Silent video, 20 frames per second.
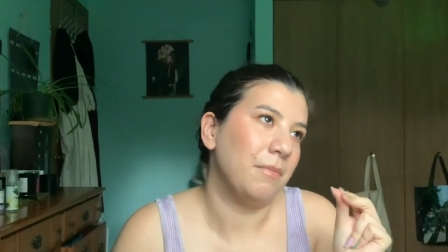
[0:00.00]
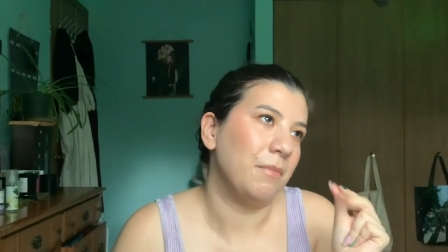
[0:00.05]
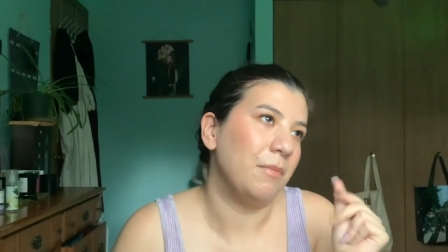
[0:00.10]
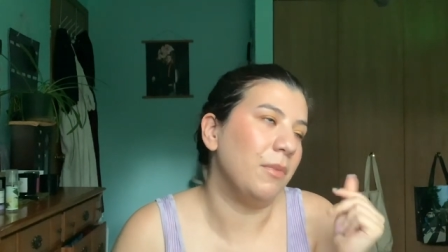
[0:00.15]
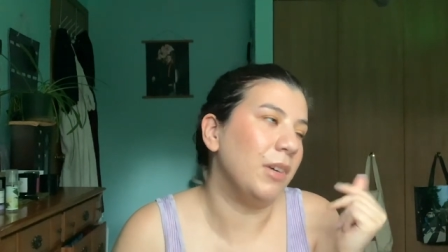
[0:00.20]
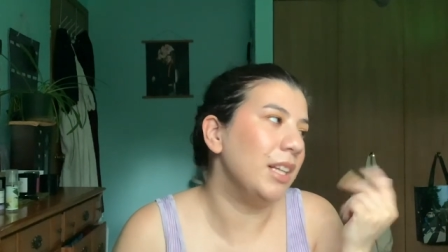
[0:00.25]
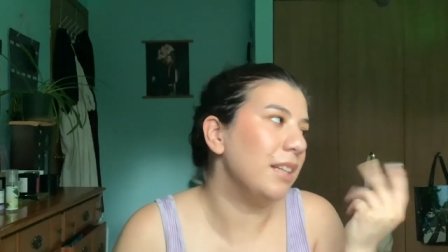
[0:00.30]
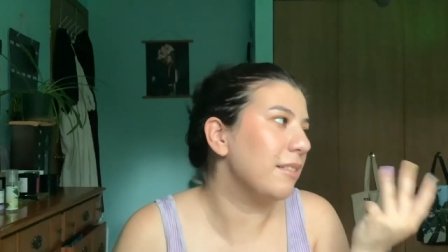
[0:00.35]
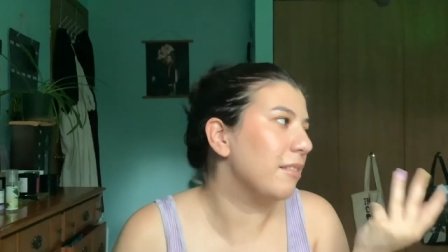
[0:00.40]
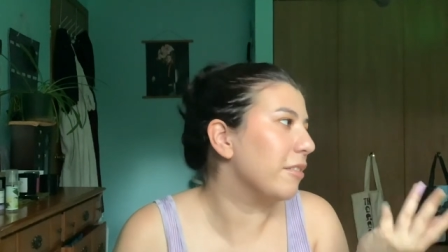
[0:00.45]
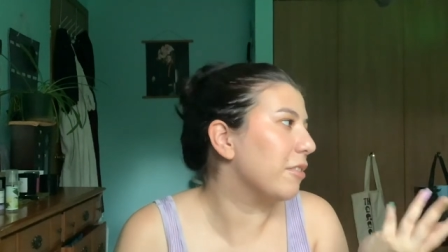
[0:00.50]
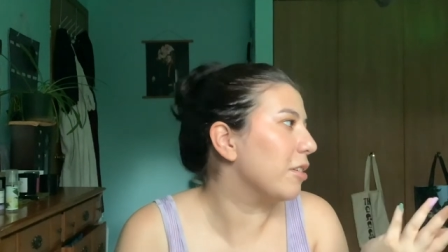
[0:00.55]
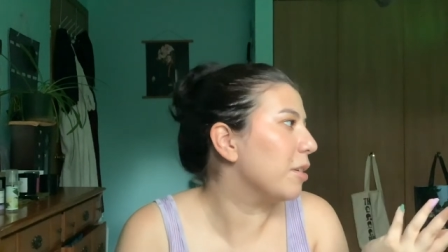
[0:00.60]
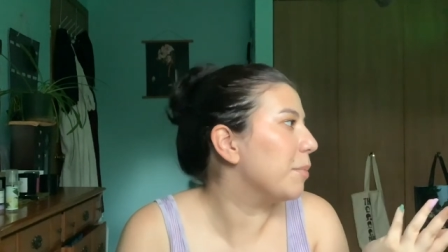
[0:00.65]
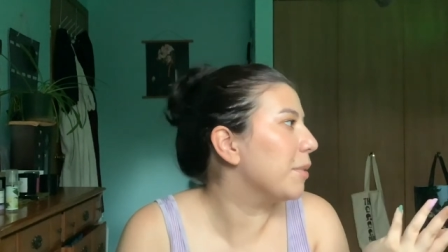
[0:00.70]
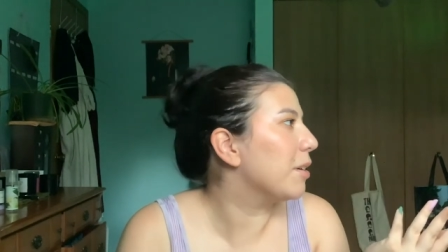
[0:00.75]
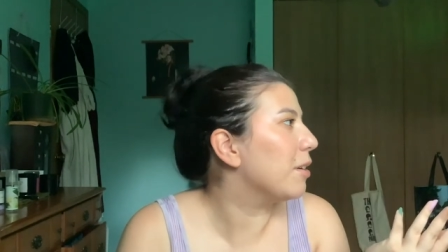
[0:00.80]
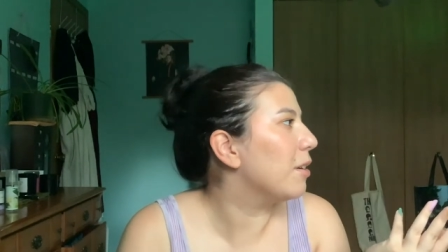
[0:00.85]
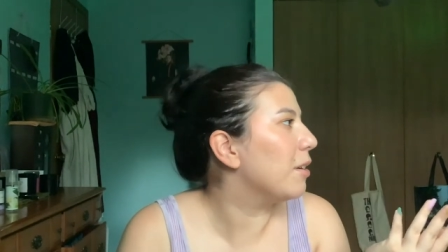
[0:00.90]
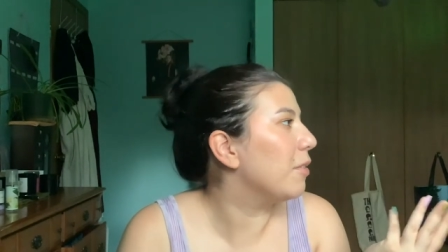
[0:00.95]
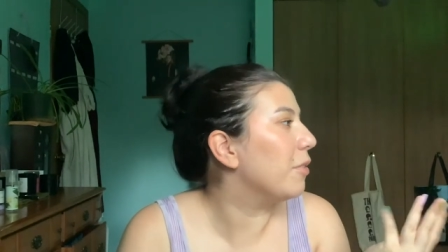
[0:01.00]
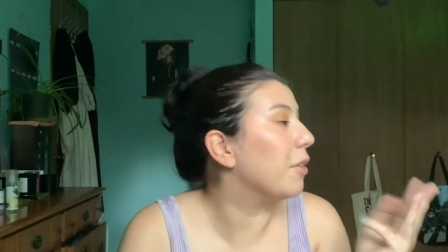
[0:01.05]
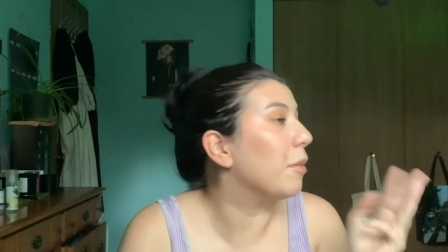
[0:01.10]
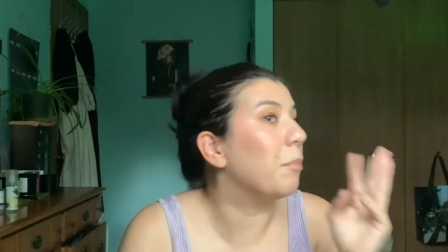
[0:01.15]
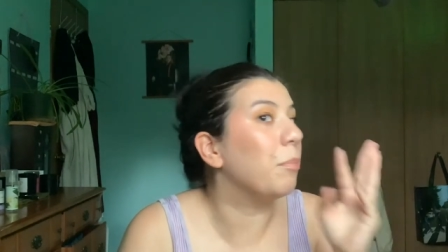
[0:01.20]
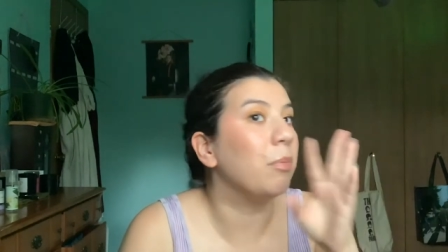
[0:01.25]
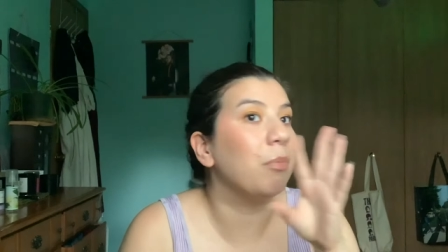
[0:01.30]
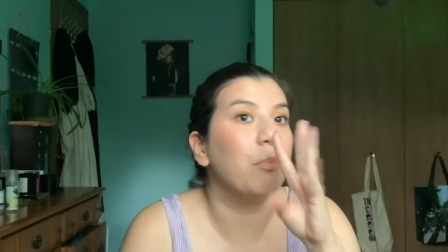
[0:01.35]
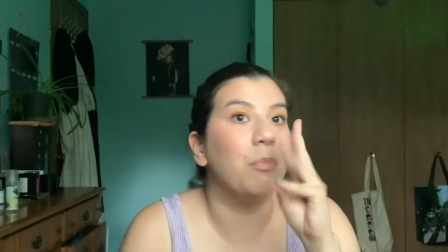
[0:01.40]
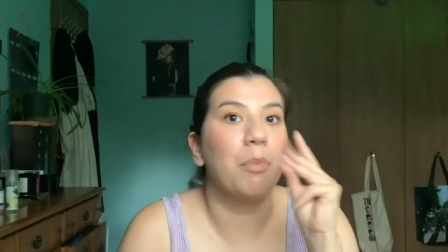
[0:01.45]
What is the third book called? The
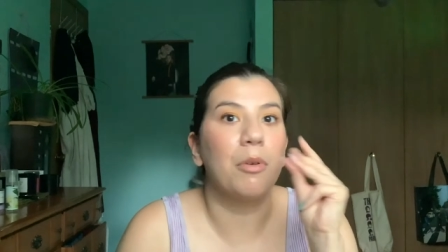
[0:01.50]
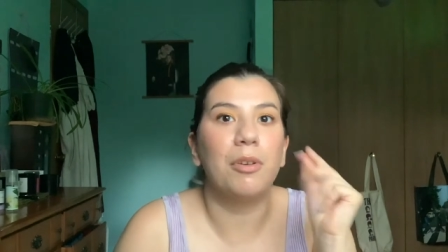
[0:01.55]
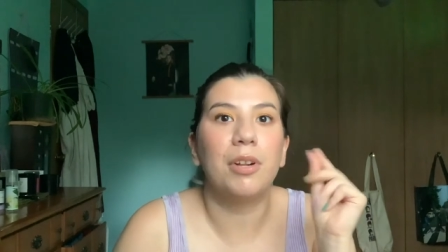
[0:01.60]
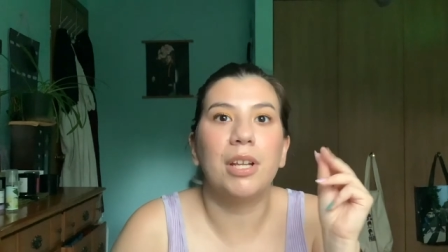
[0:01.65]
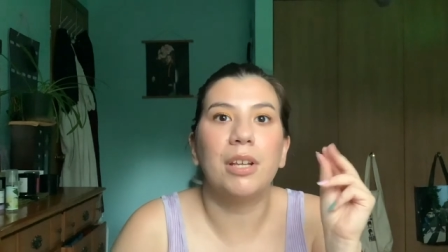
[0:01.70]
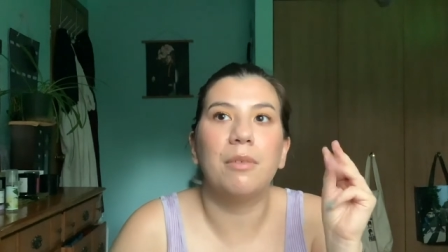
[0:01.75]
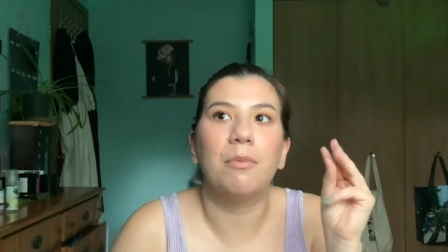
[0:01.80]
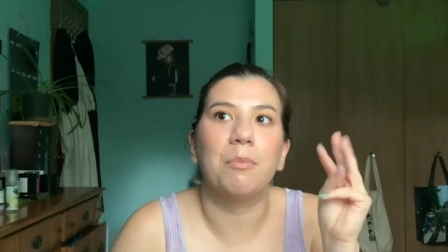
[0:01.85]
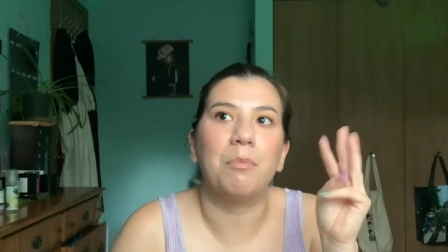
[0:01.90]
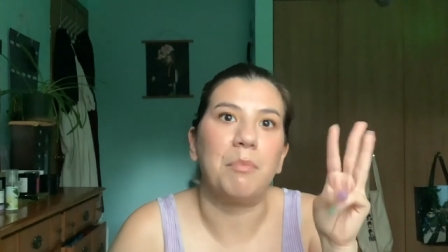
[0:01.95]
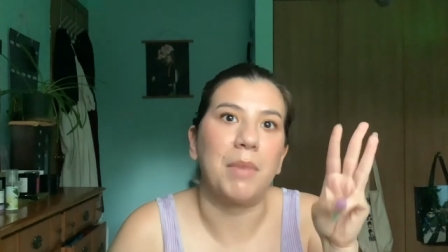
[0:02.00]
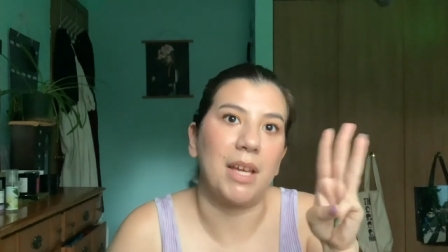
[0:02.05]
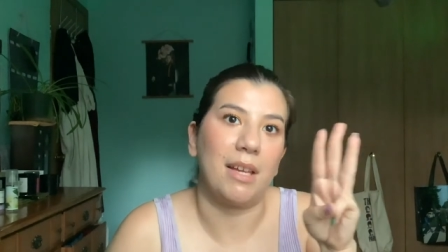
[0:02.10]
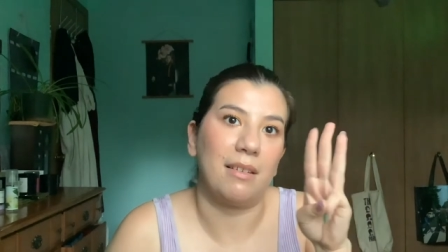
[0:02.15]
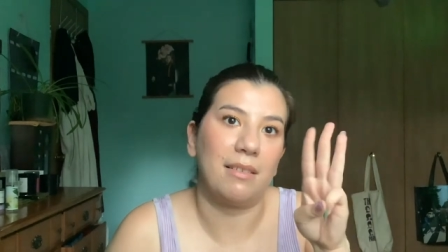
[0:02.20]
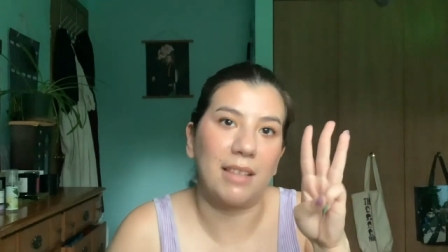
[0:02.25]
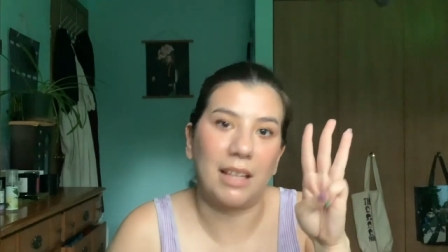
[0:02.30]
B Burning Maze.